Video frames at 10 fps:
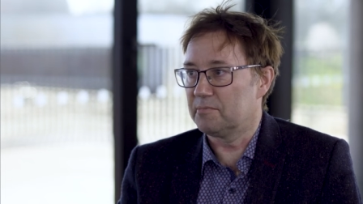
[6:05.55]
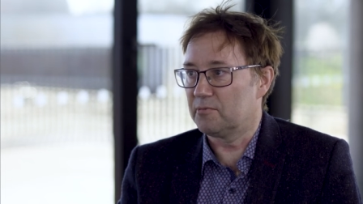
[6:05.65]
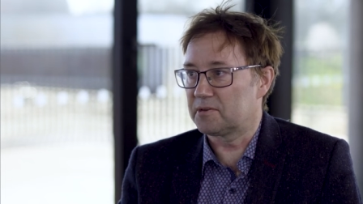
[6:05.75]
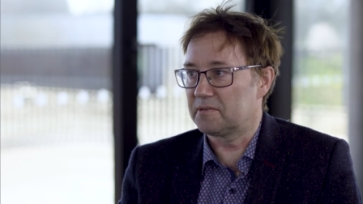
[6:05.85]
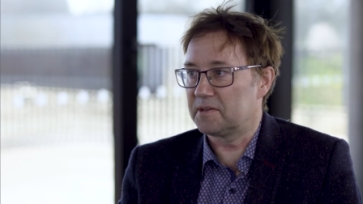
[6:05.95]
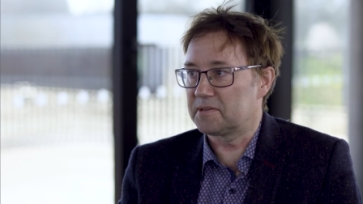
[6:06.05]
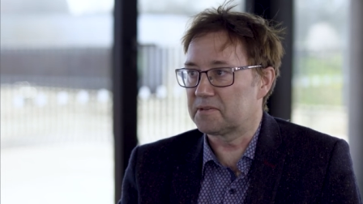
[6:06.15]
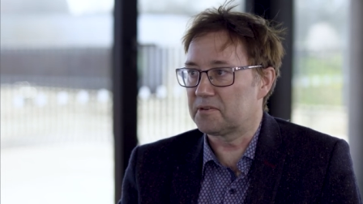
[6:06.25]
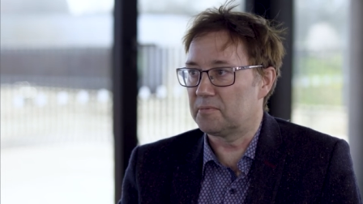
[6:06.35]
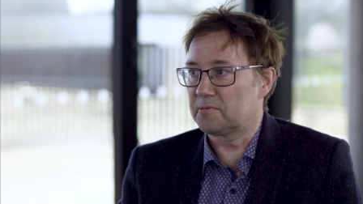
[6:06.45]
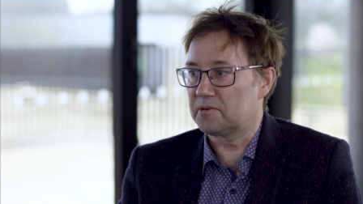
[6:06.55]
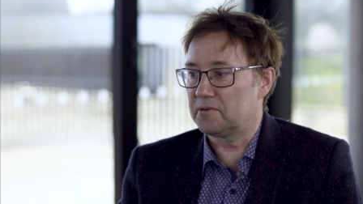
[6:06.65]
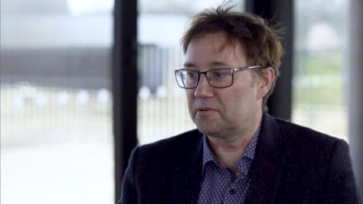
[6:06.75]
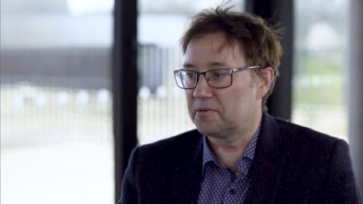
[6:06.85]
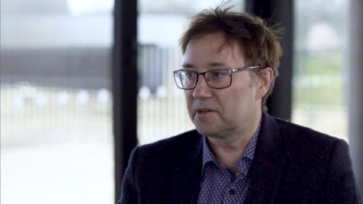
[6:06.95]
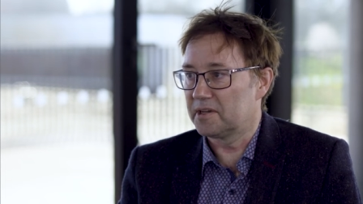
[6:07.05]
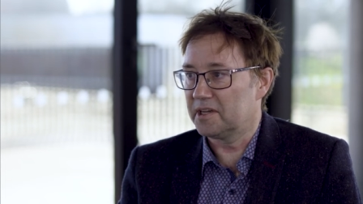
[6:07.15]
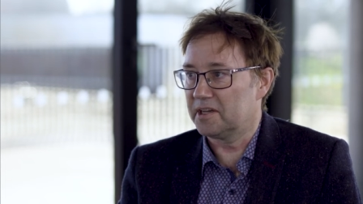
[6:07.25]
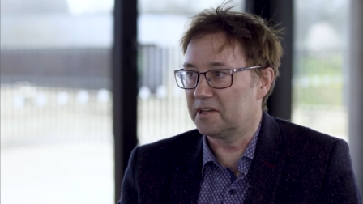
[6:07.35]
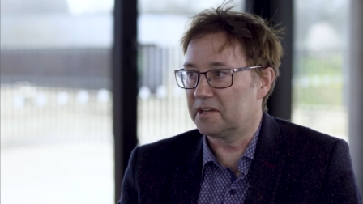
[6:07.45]
much of this has come through
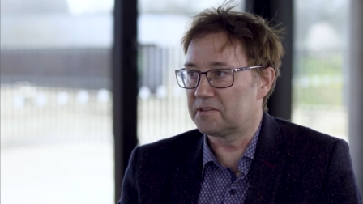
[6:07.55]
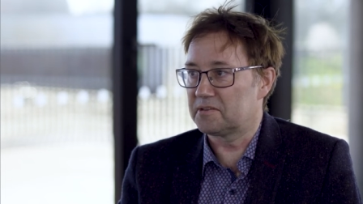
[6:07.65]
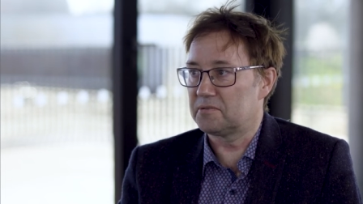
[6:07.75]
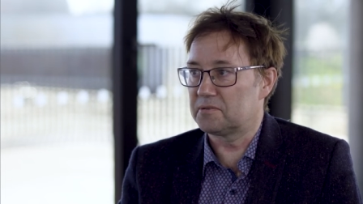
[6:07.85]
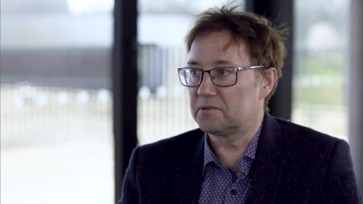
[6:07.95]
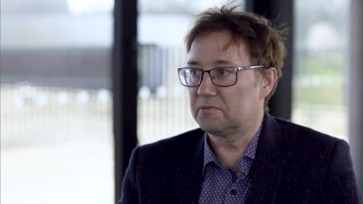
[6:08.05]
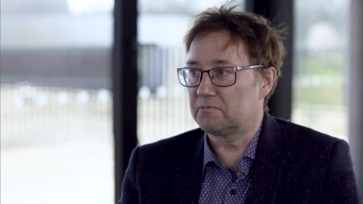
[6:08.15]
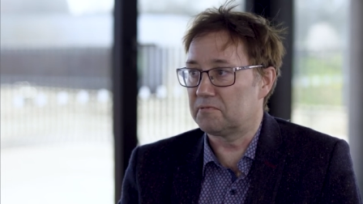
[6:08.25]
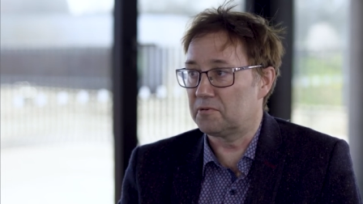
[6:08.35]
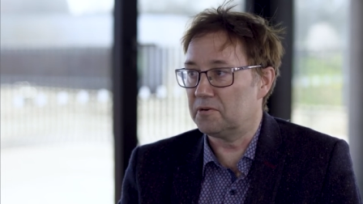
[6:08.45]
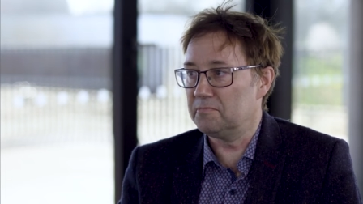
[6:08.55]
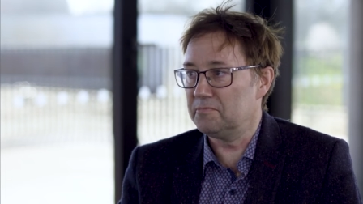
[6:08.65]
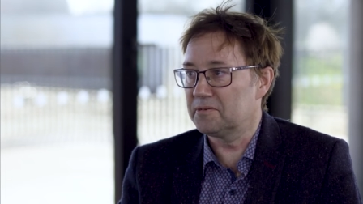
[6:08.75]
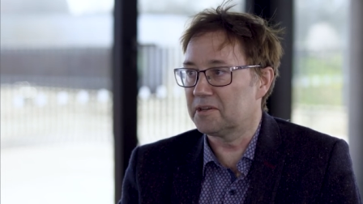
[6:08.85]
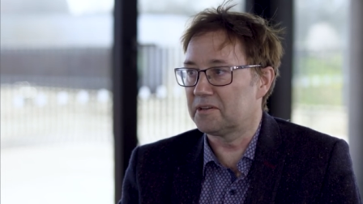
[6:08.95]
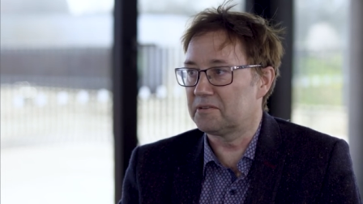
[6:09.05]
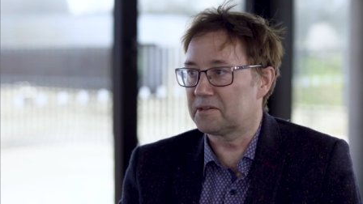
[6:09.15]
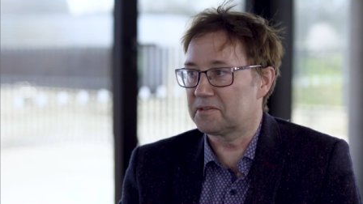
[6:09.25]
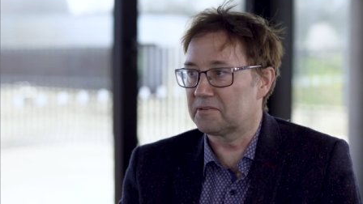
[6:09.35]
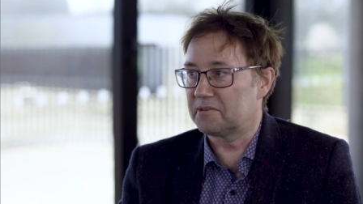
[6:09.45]
institutional reform and
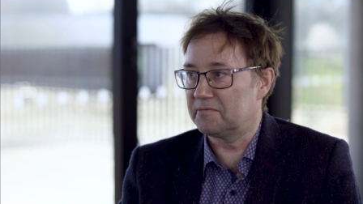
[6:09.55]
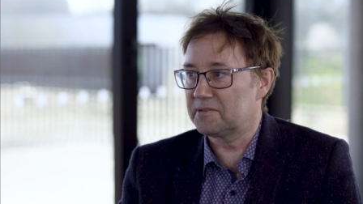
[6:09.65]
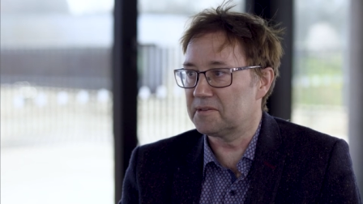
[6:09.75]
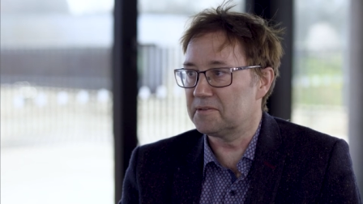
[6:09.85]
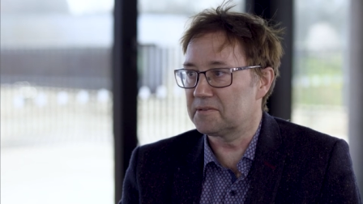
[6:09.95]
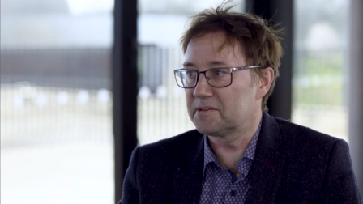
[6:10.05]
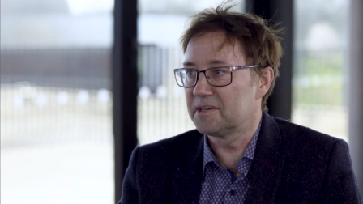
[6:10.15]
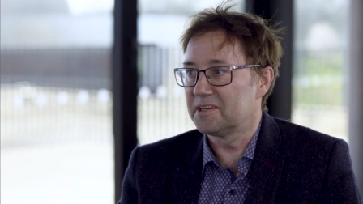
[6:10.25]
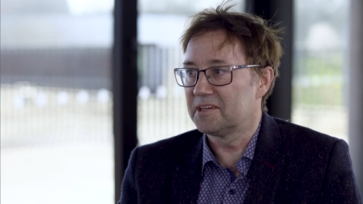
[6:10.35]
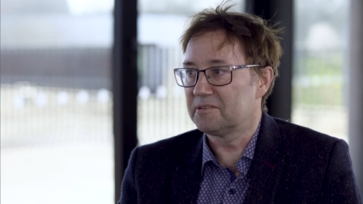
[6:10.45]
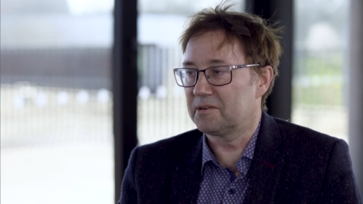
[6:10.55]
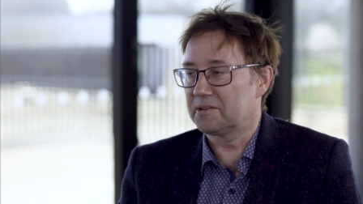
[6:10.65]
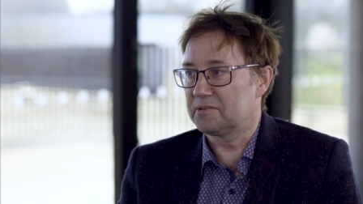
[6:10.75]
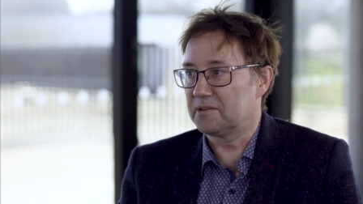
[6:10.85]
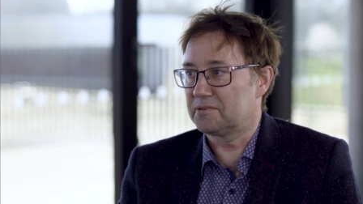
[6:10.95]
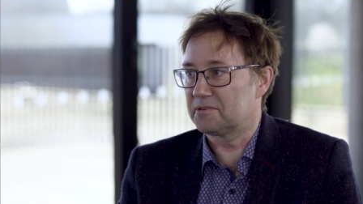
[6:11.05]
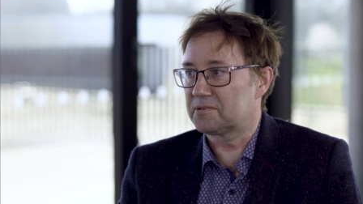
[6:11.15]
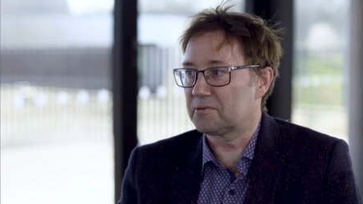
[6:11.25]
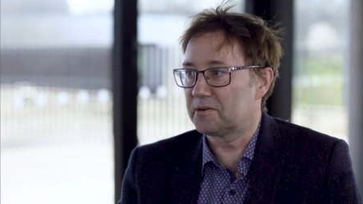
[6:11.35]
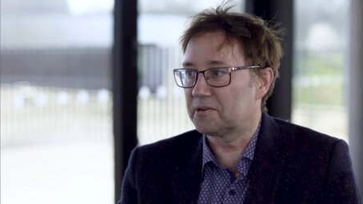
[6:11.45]
addressing grievances rather than
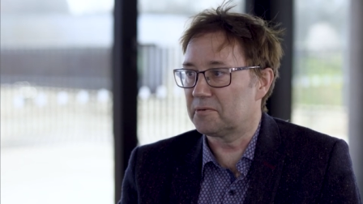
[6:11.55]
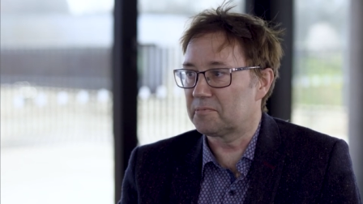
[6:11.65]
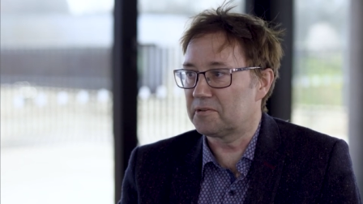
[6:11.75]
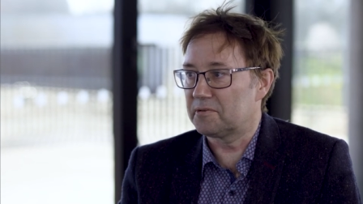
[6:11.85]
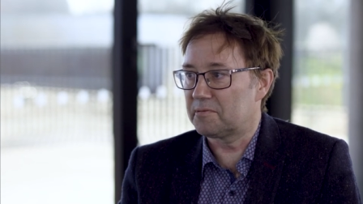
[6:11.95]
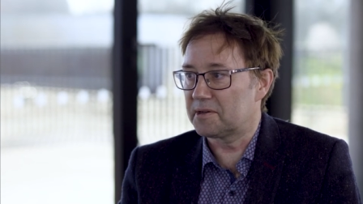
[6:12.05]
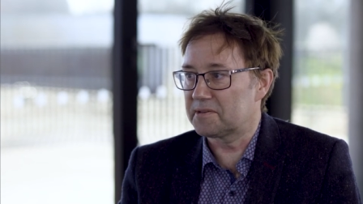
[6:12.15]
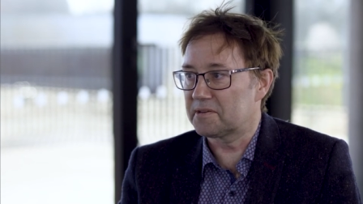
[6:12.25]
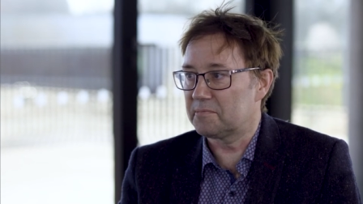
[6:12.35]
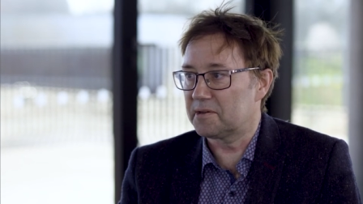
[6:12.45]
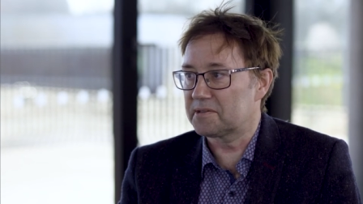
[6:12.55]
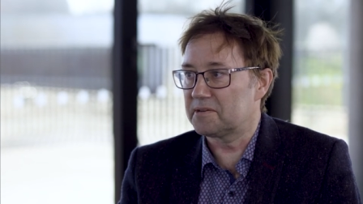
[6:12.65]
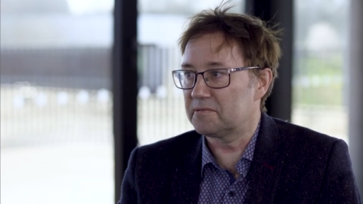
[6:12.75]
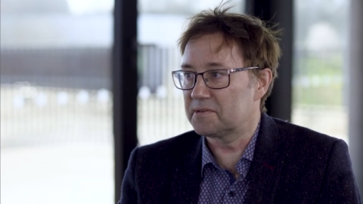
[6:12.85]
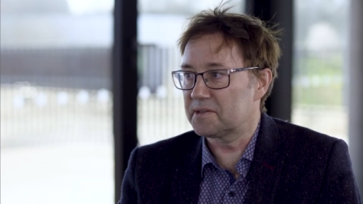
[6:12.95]
just shoring up the repressive capacity of the